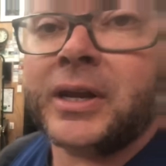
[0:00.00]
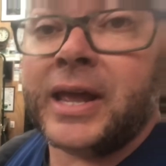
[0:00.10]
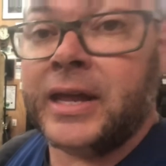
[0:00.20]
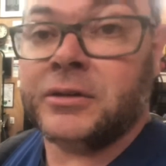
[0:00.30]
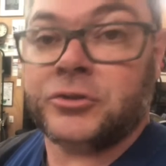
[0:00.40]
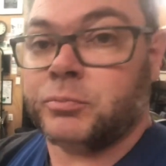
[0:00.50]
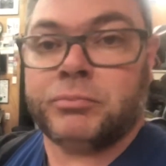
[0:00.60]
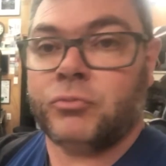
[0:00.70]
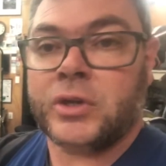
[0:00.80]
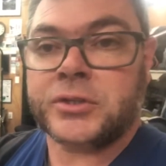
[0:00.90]
and
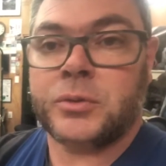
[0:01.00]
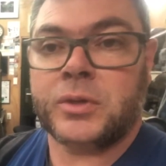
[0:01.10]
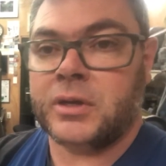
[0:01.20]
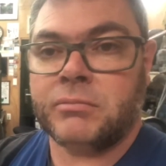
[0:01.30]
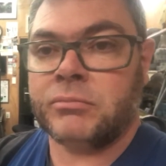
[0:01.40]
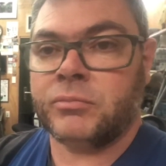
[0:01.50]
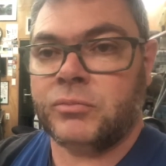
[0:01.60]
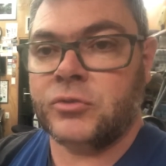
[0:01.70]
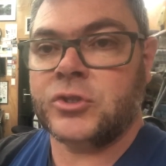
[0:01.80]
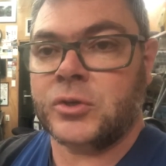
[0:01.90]
rust cooled in
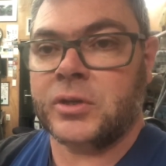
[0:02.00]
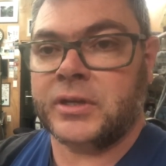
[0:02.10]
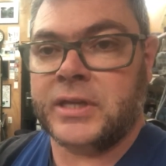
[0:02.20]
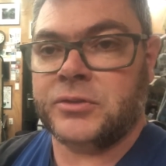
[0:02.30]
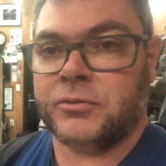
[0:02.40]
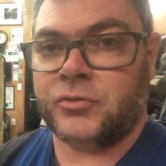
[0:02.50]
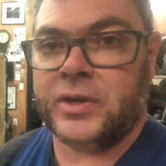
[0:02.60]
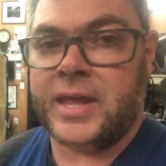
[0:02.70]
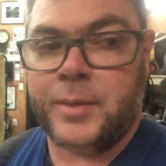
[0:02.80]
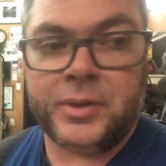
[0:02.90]
solid as, so I was really
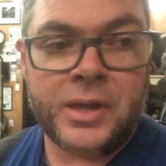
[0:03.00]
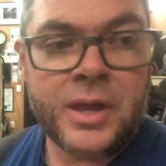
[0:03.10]
happy.